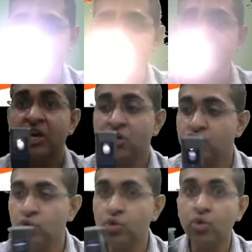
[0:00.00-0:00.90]
Yes,
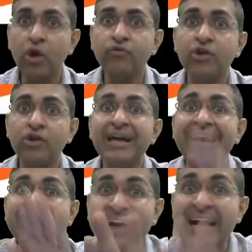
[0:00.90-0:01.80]
you look out for the
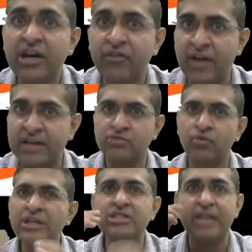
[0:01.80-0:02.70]
red reflex.
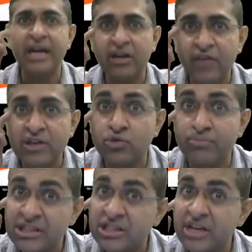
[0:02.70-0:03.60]
What is red reflex? You
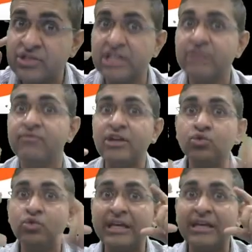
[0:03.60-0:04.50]
must have seen when
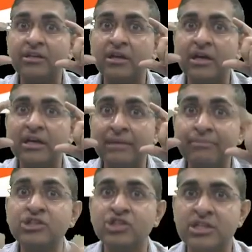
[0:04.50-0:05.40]
you take the
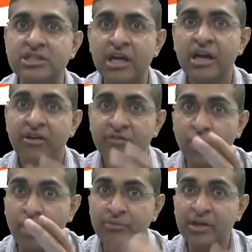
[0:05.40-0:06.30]
images
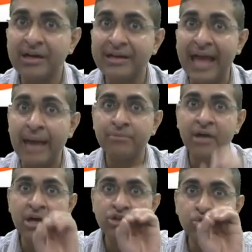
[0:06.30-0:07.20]
from the
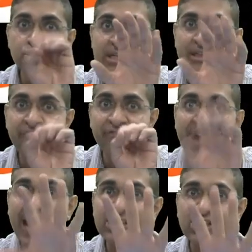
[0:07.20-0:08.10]
camera using the
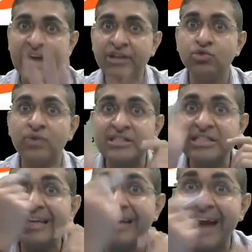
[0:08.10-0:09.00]
flashlight, you can
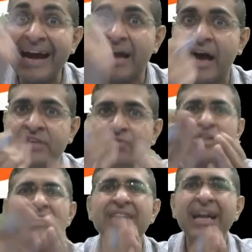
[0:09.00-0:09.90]
see red eye.
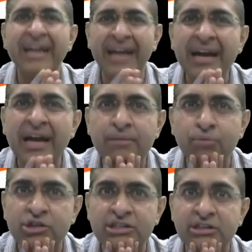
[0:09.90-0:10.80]
What is that red eye,
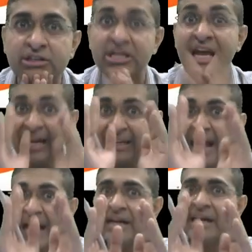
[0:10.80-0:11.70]
boys and girls?
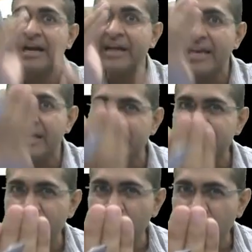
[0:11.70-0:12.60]
That red eye is
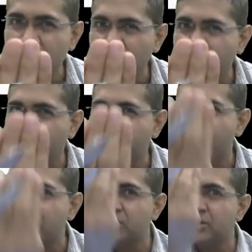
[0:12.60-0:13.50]
actually the
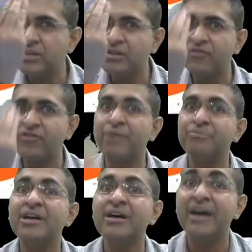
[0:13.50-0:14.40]
reflection from
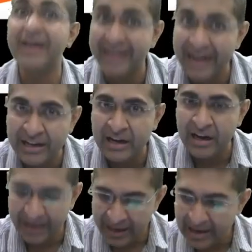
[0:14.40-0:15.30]
the
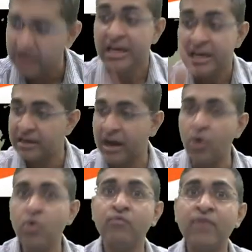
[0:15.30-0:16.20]
retina. Hai na?
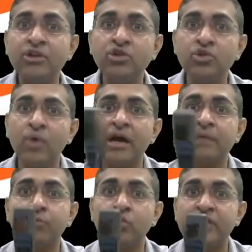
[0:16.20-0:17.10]
Now when you
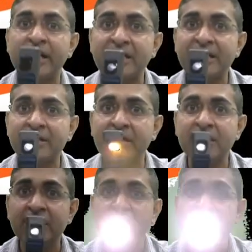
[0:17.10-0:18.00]
are projecting
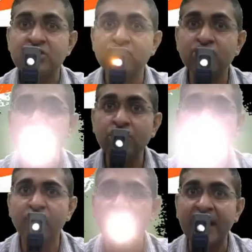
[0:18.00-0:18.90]
the streak
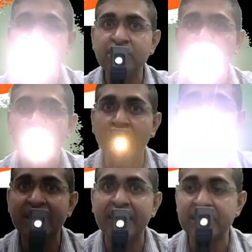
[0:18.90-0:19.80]
of light on
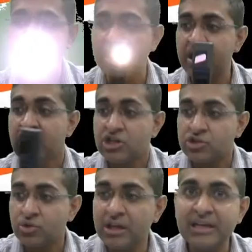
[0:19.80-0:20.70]
the retina,
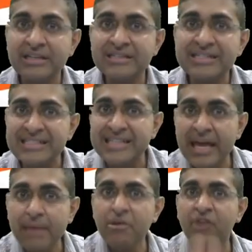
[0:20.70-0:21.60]
so there is the
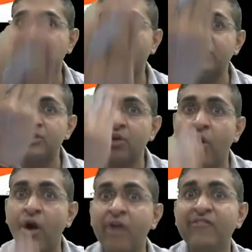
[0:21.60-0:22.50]
same reflection
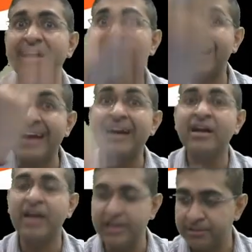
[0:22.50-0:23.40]
of red
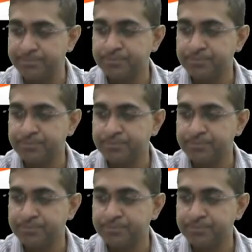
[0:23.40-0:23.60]
light.